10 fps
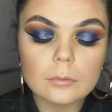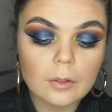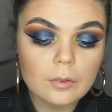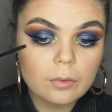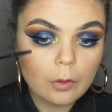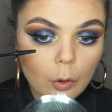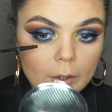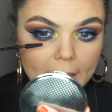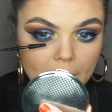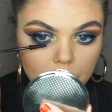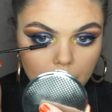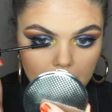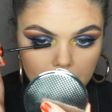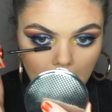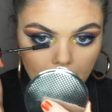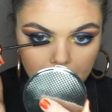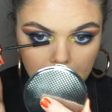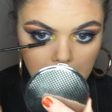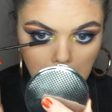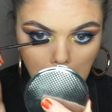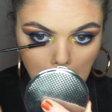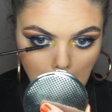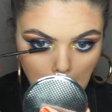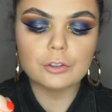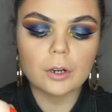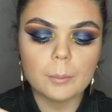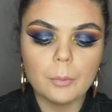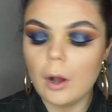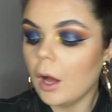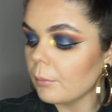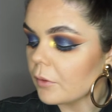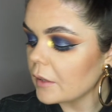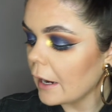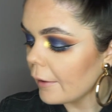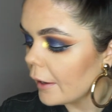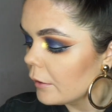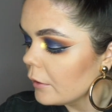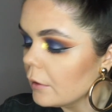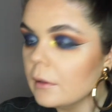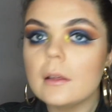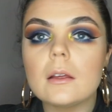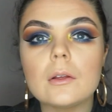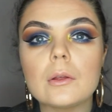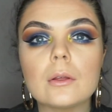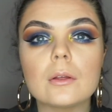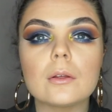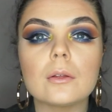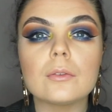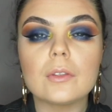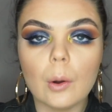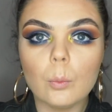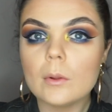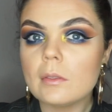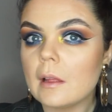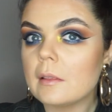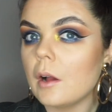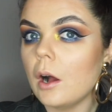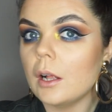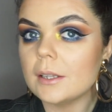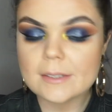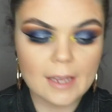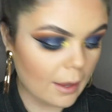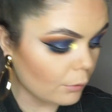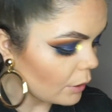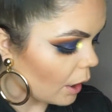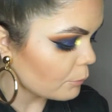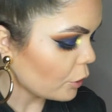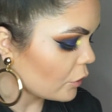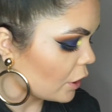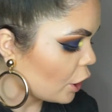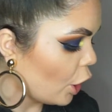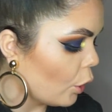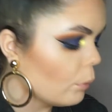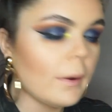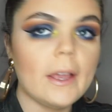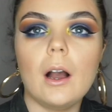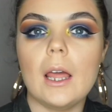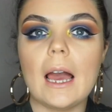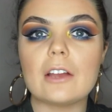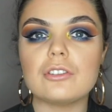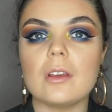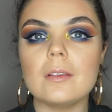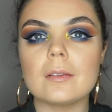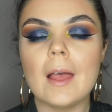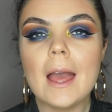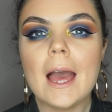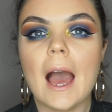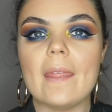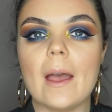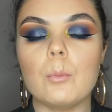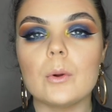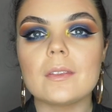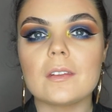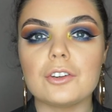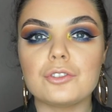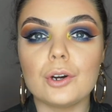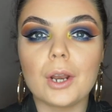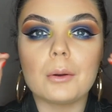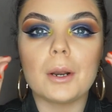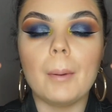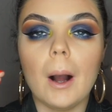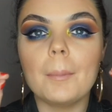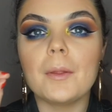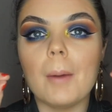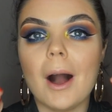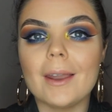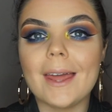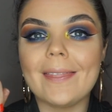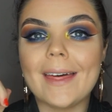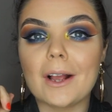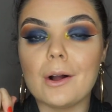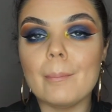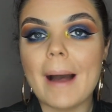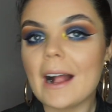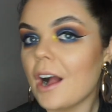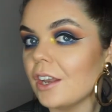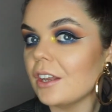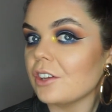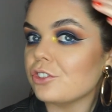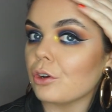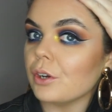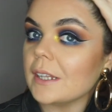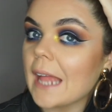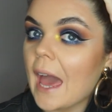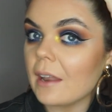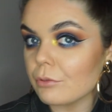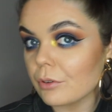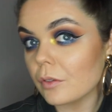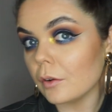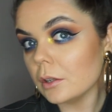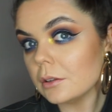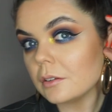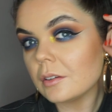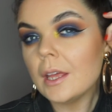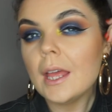This is the ugliest face ever trying to put on mascara. So once that's all down, I'm just going to coat my eyelashes, and then once they're done, I'm going to pop them on, and then I'll come back on and show you the end result.